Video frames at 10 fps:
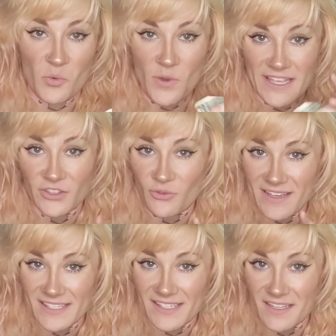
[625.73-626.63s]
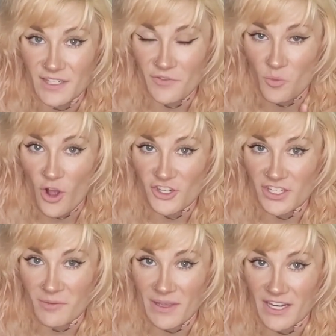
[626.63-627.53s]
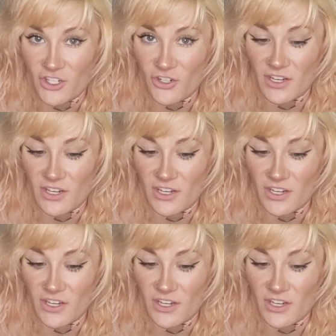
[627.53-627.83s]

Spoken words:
wing the rest of this from watching the pictures,